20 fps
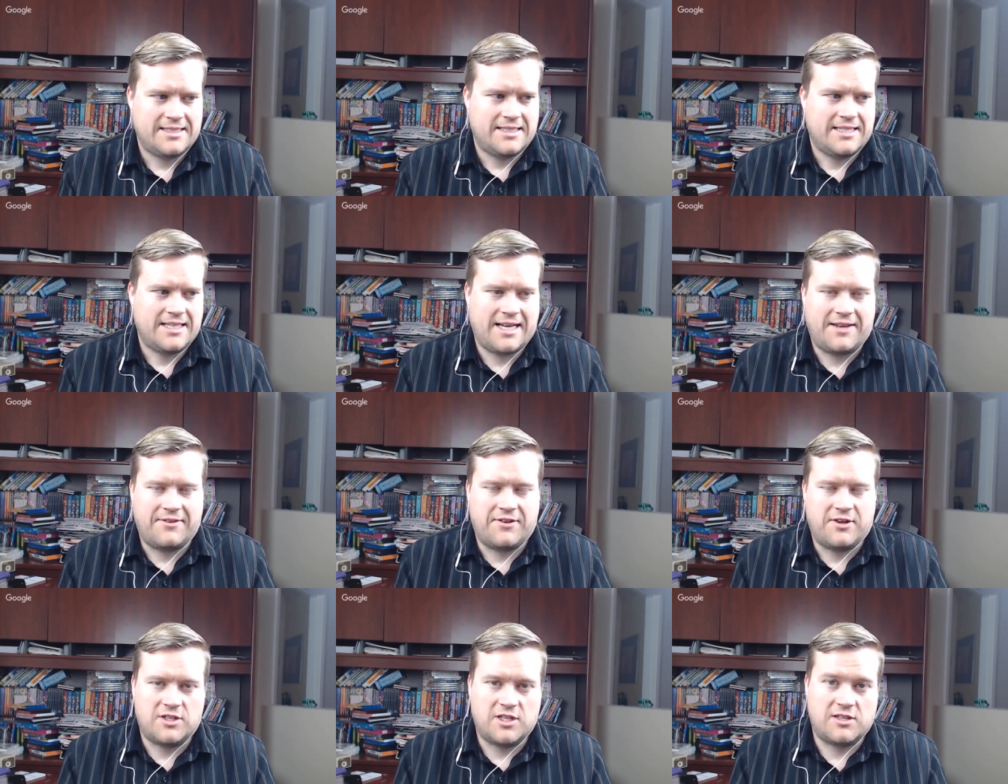yeah,
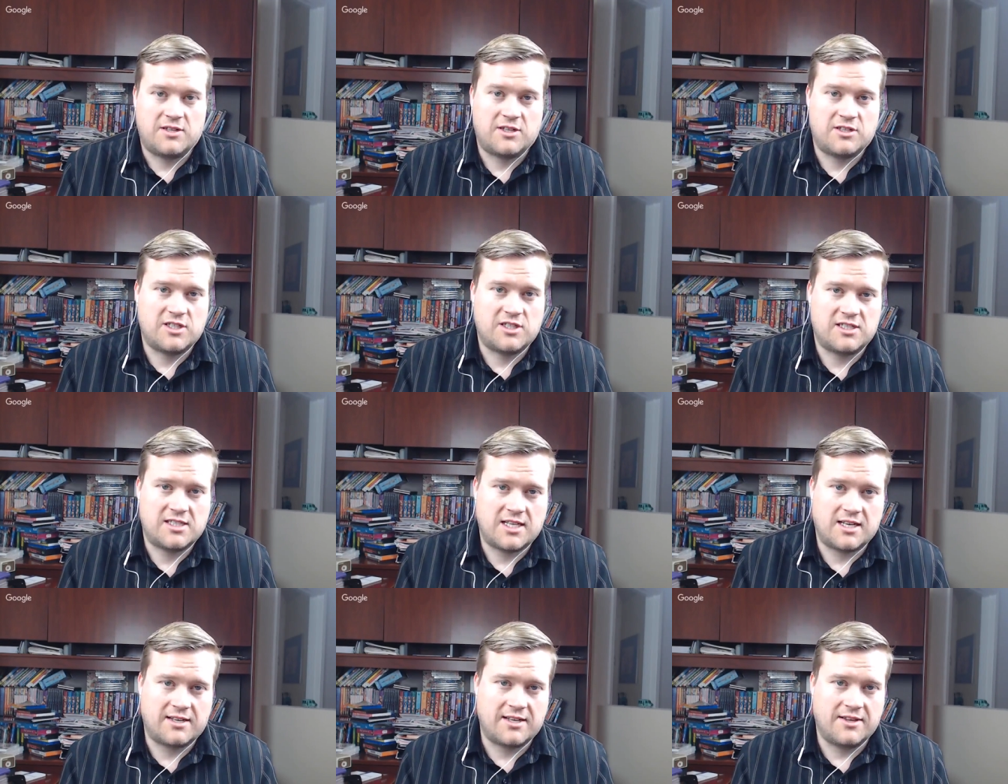they're they're just
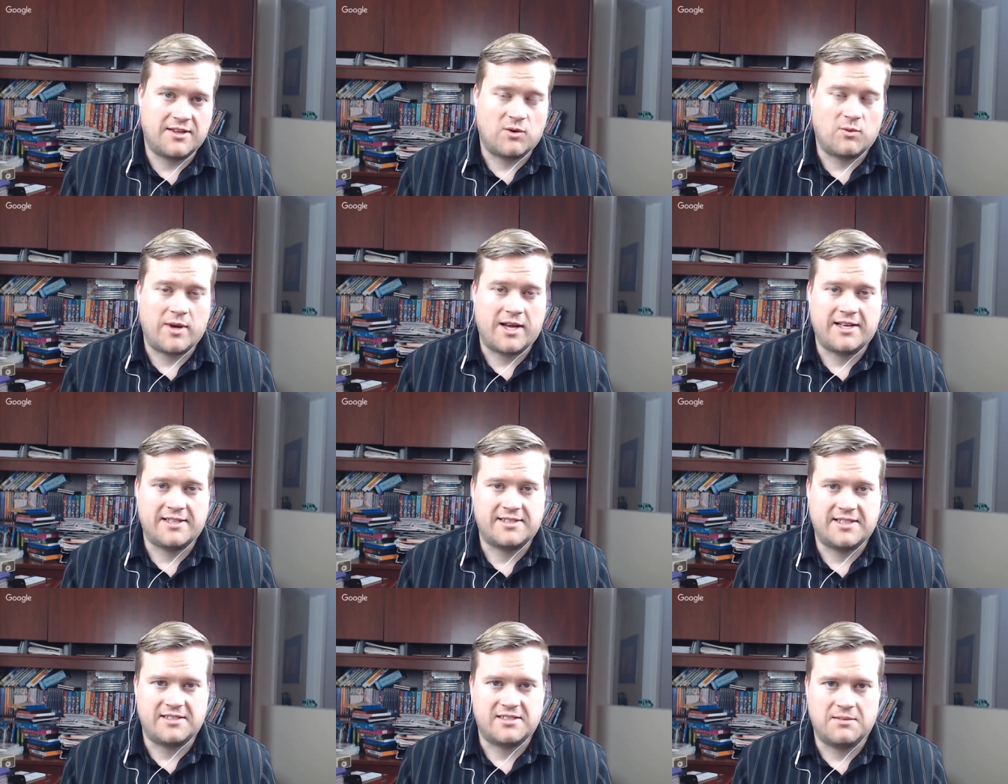stuck in their
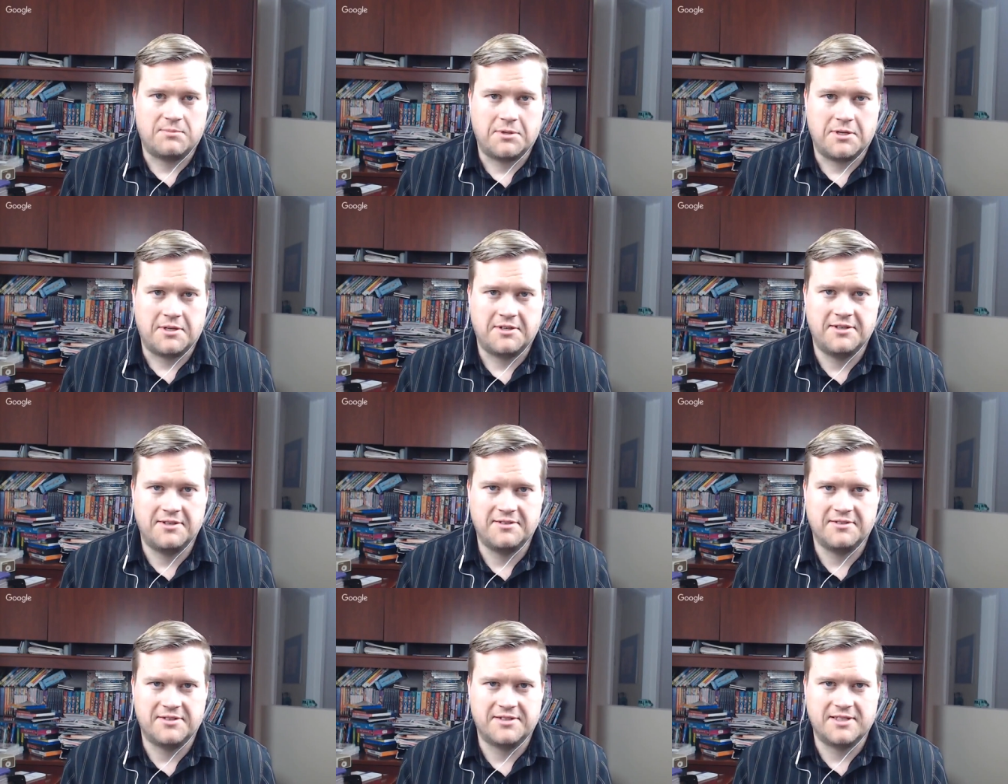ways, I
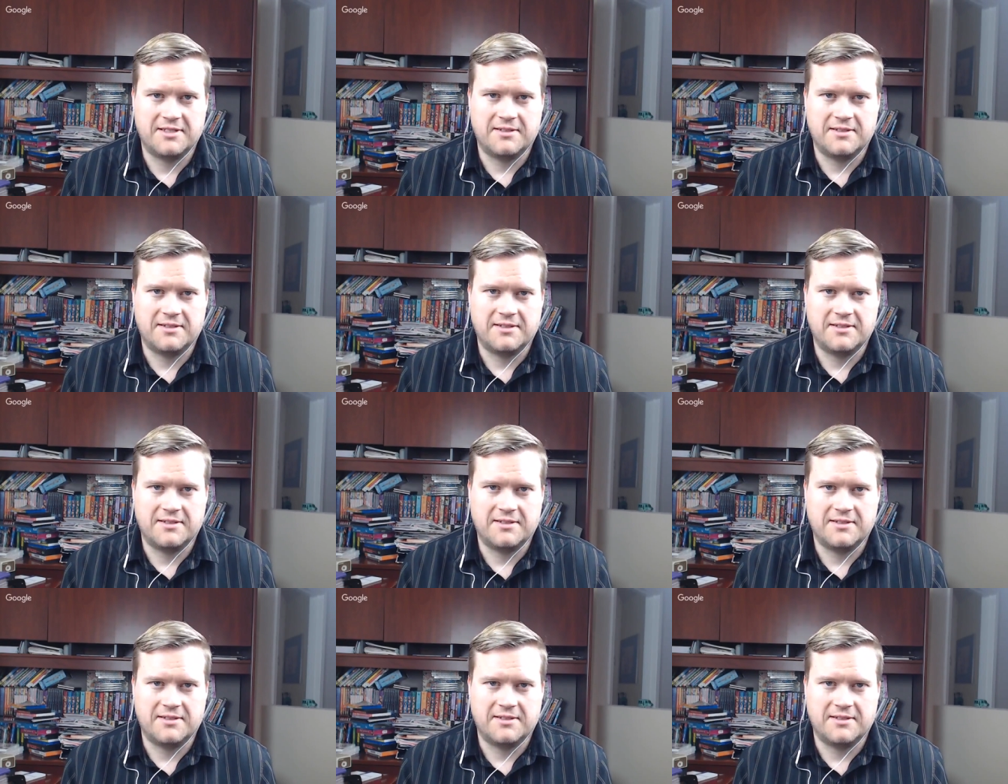suppose.